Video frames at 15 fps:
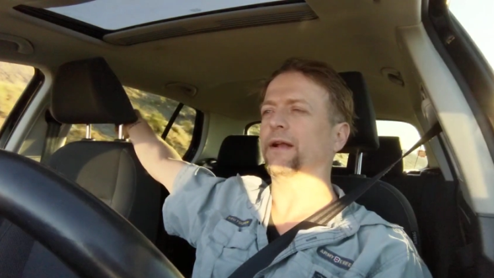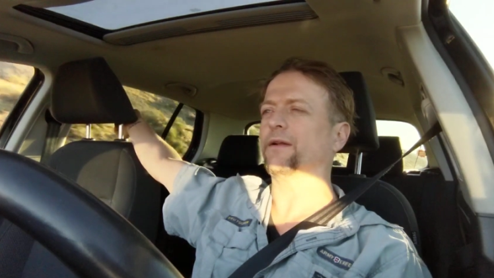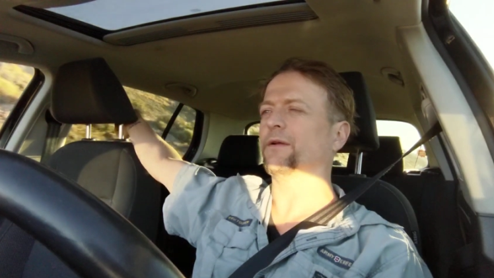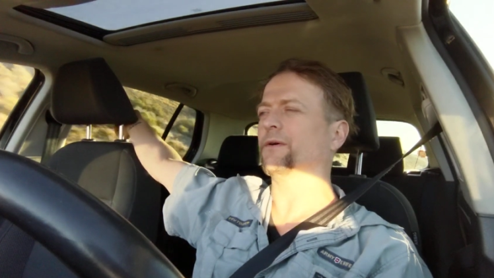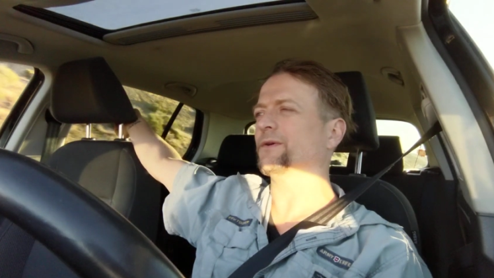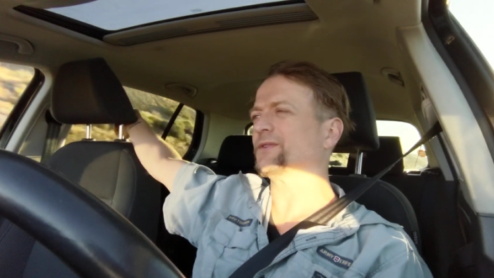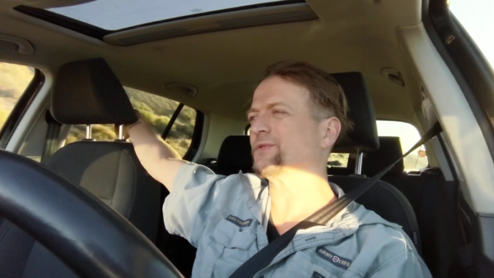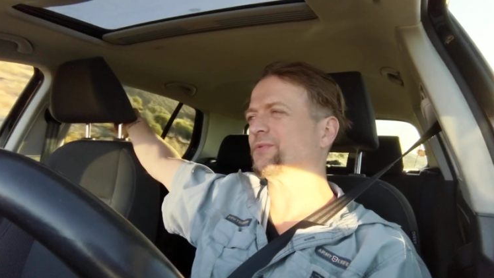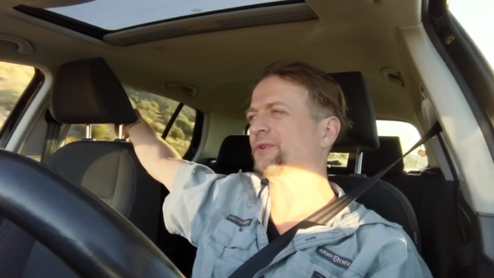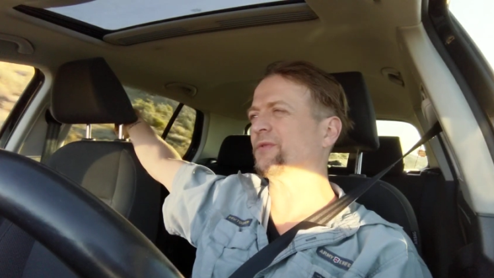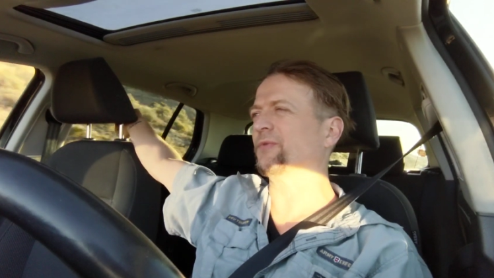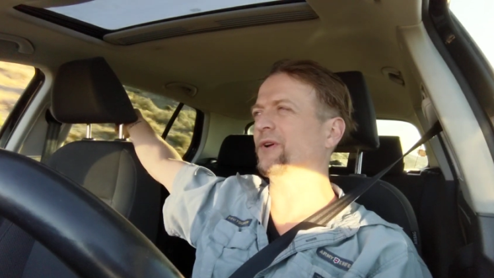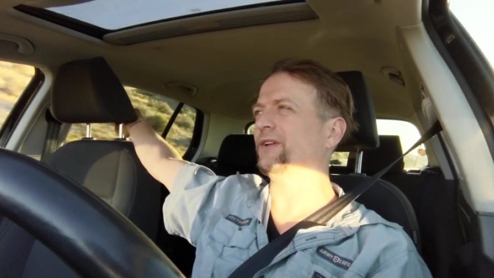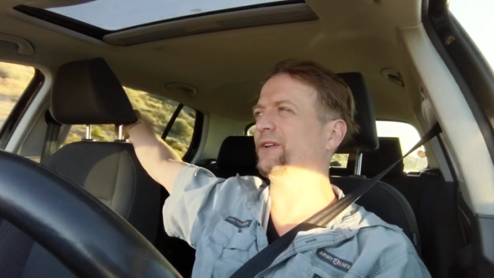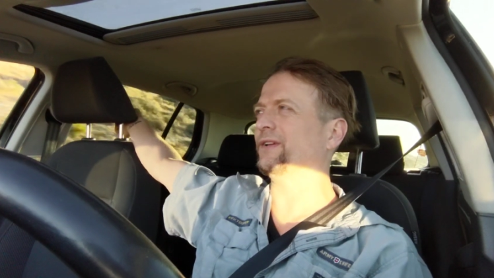don't know, it's
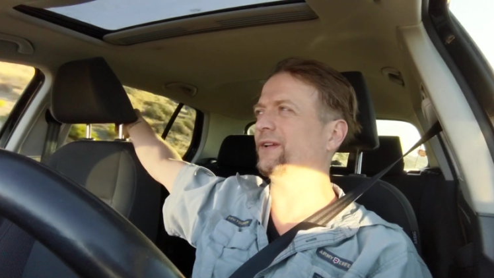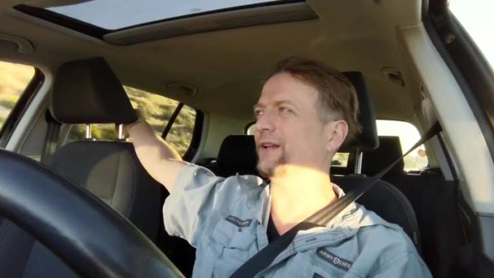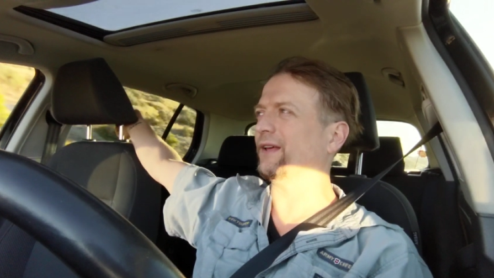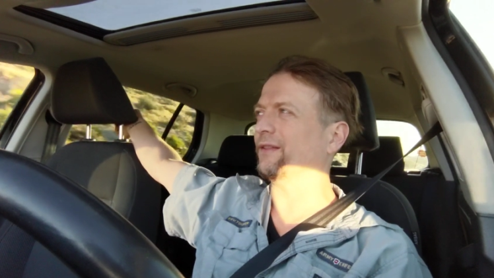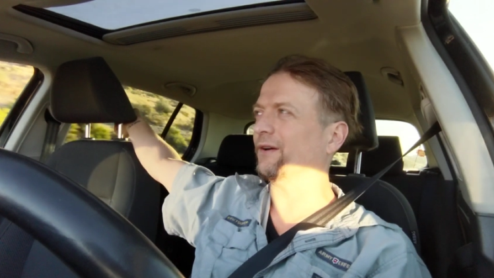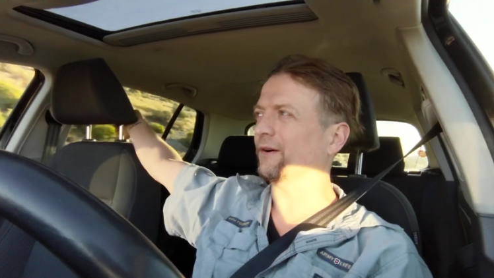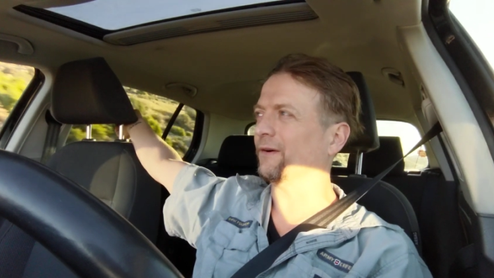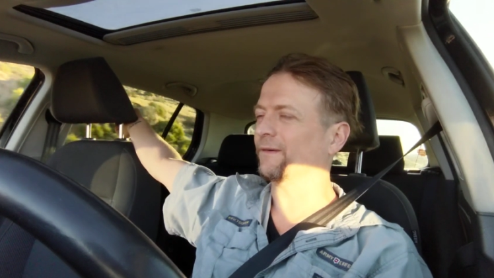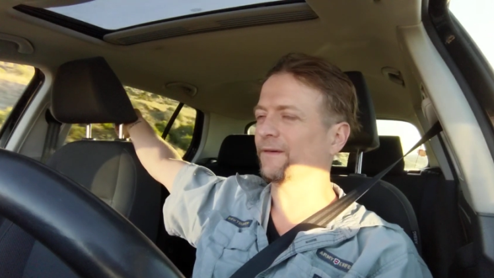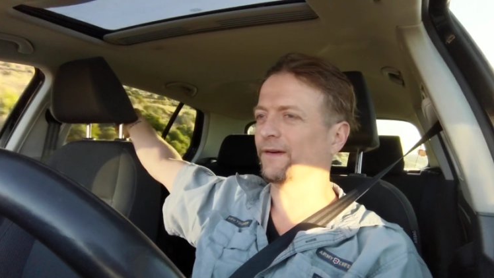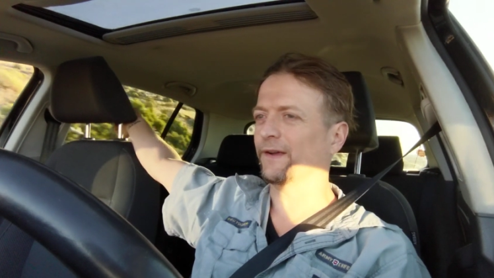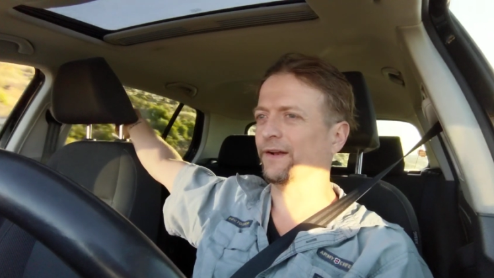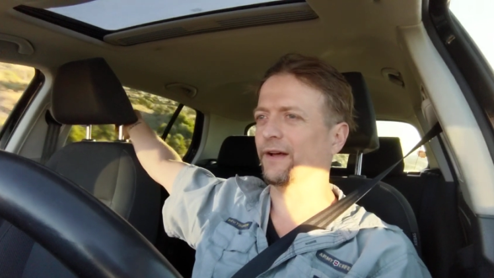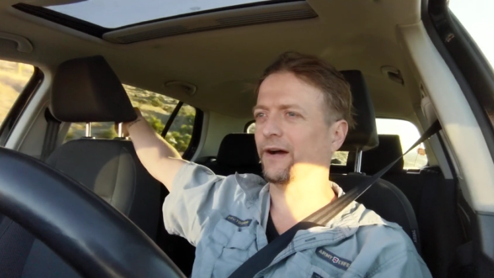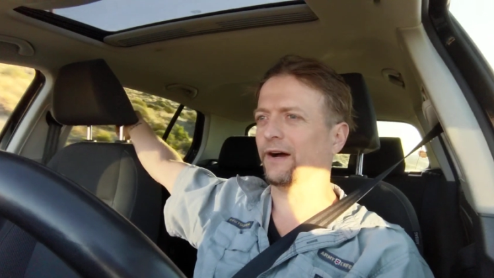really windy today though.
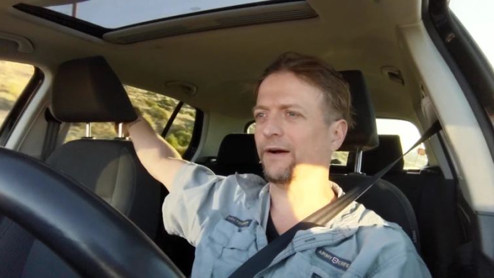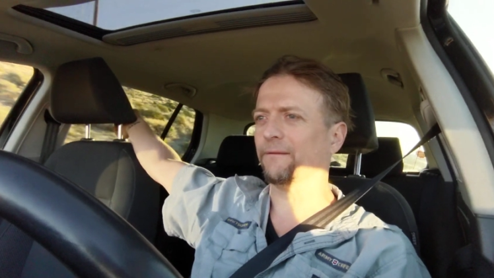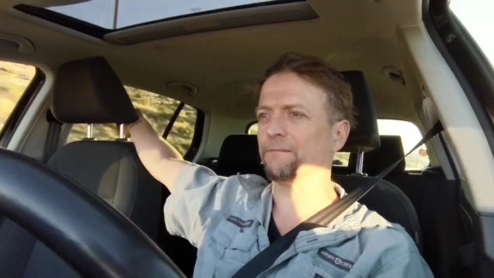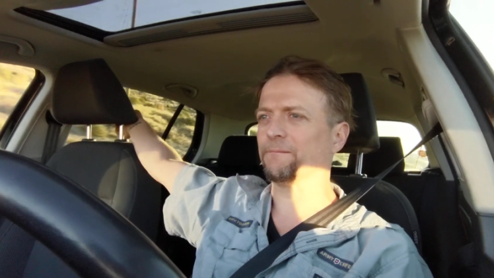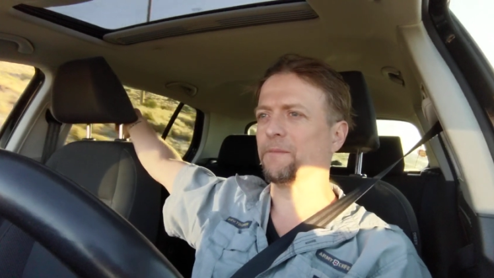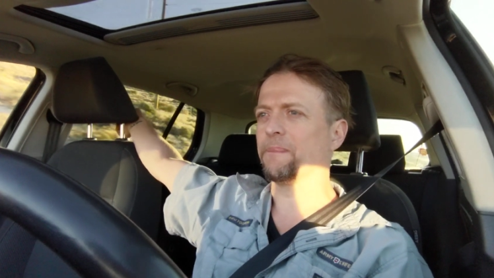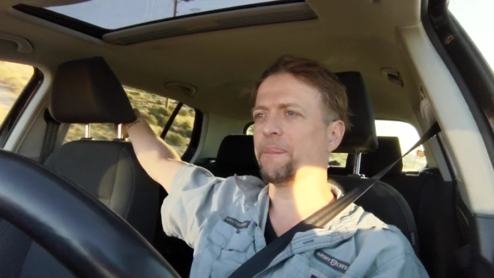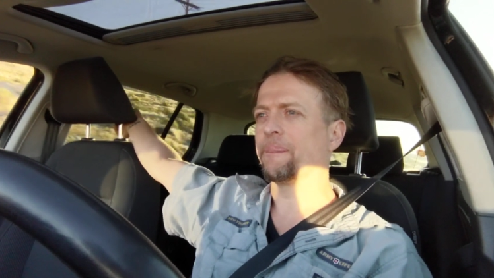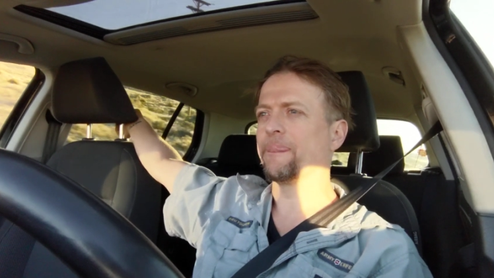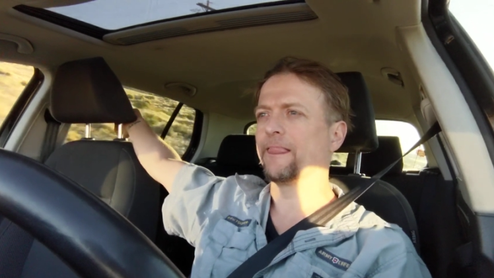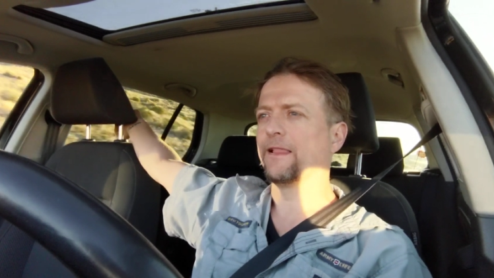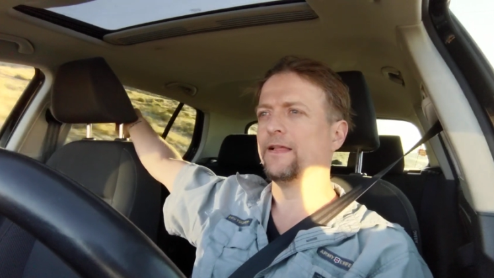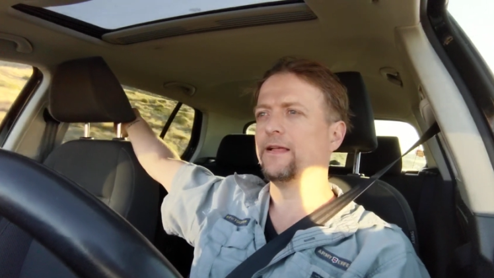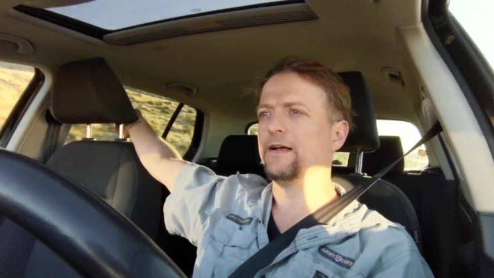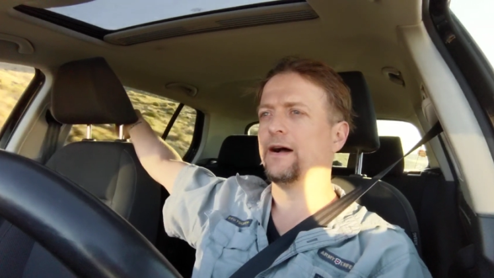And
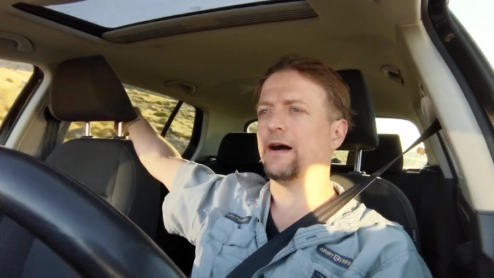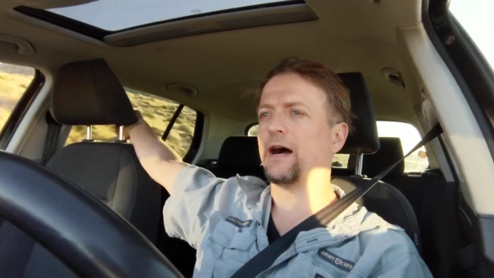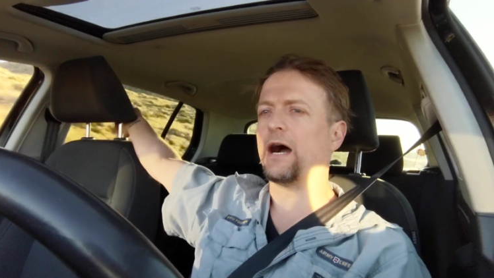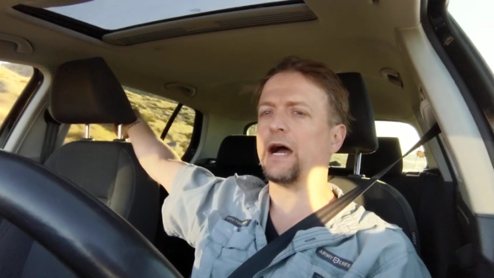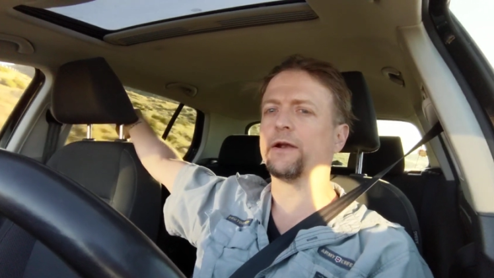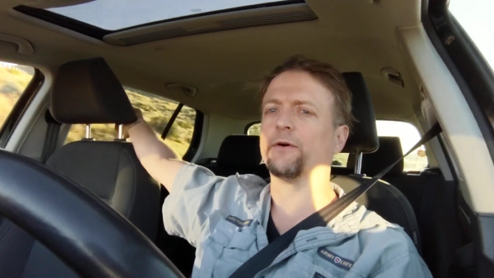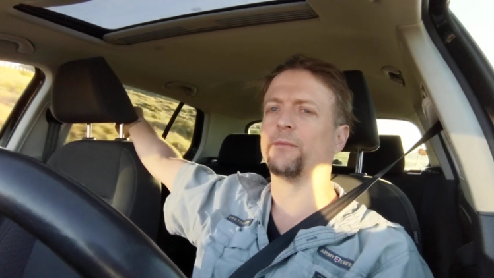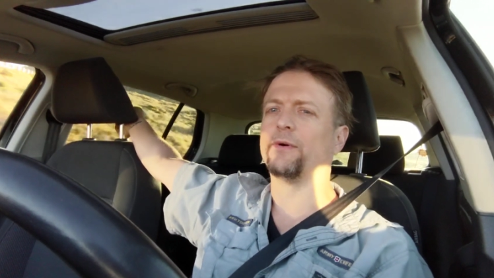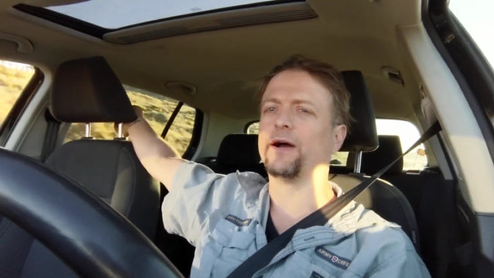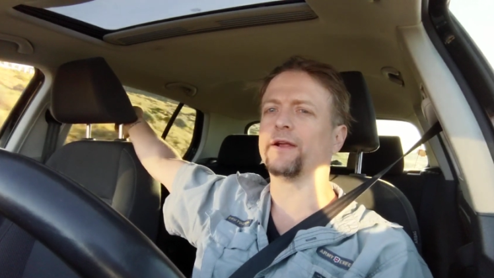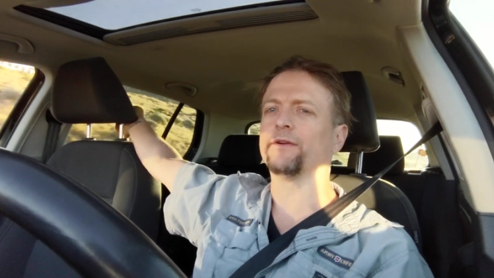I don't